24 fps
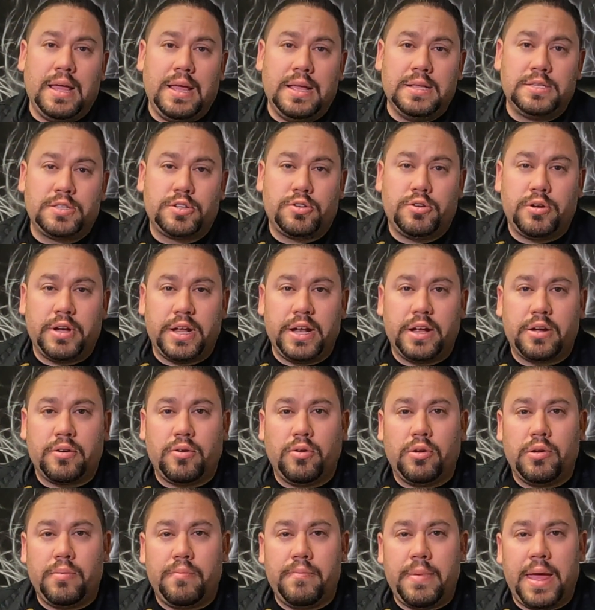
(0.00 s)
is
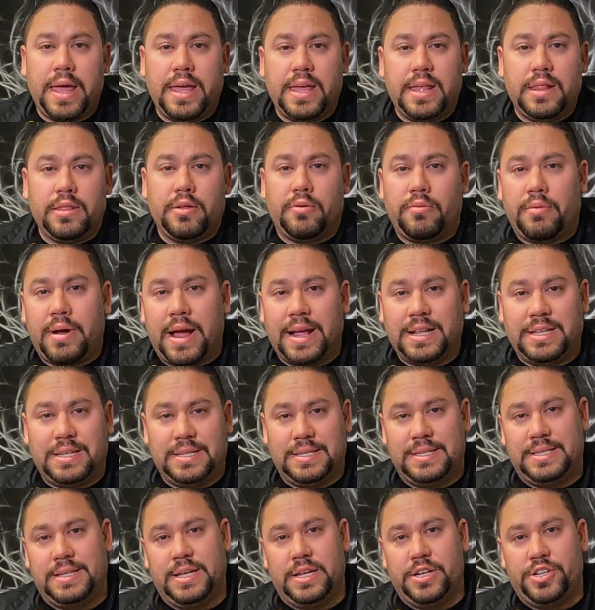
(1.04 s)
critical to making the right
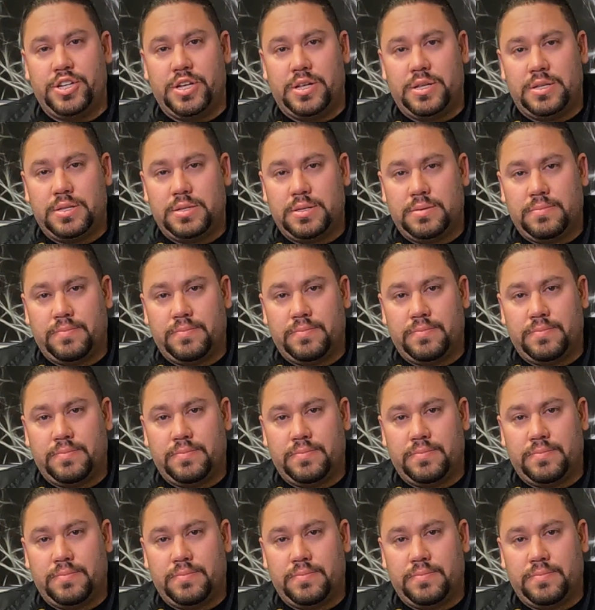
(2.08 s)
decision.